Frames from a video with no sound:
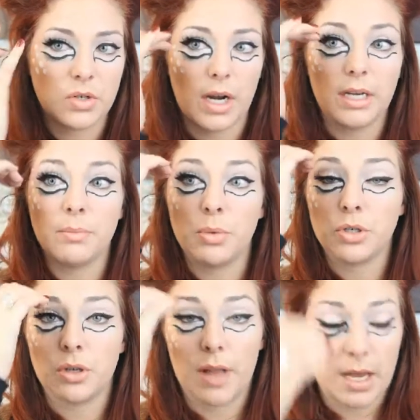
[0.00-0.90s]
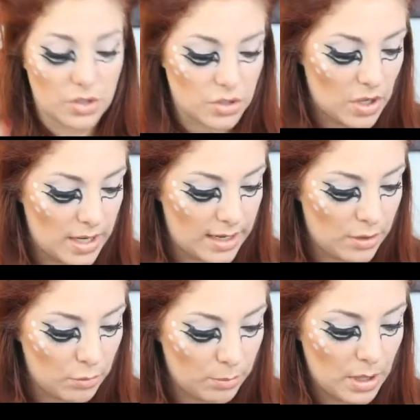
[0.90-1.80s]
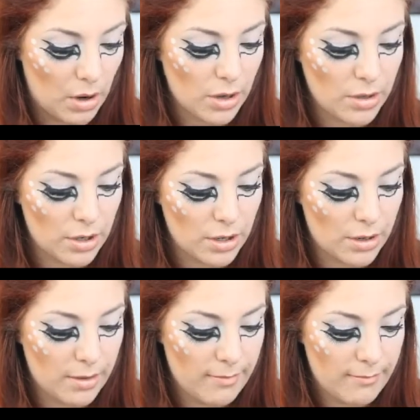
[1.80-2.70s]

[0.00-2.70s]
trying to put your lashes on, and it'll be harder